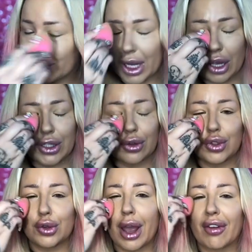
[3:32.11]
We also
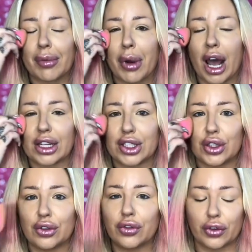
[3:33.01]
do have a pot
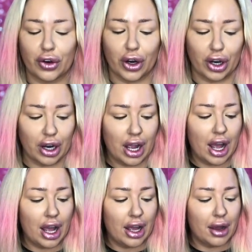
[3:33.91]
tube for
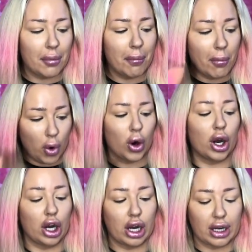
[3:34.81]

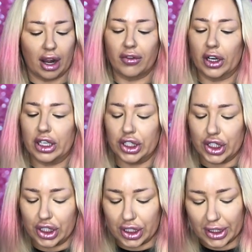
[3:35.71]
more
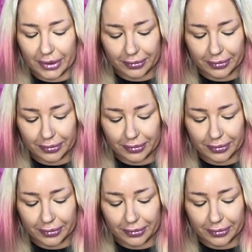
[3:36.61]
coverage.